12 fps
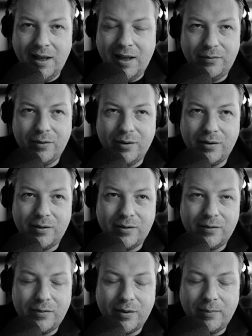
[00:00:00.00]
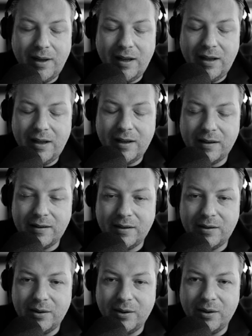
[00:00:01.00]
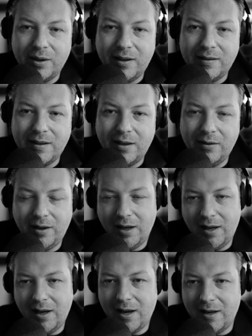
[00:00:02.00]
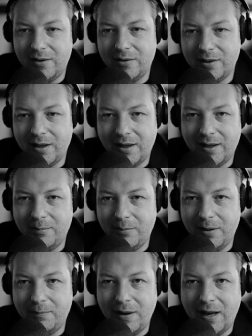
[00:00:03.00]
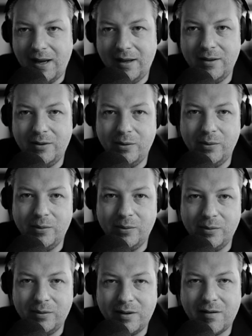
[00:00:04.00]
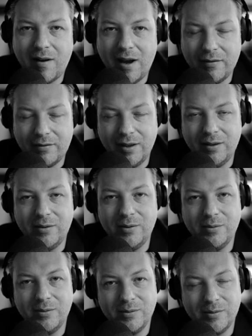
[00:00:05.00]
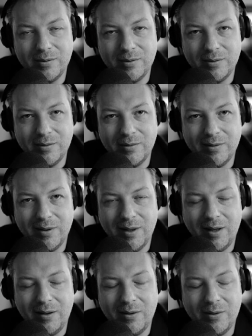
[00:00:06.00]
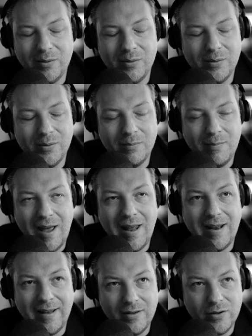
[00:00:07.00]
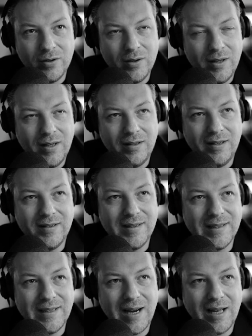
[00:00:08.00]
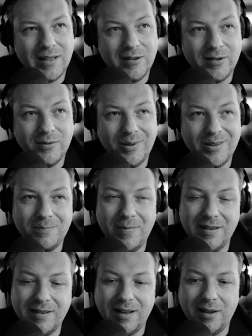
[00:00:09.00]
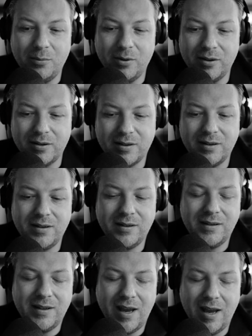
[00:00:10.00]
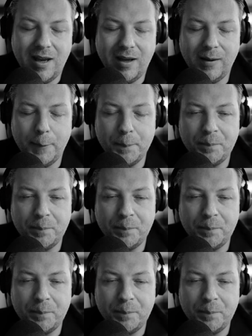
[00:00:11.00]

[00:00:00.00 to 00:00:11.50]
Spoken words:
for many years. So I said, okay, I know that I can be paid to craft and to manage this strategy, which basically was saying,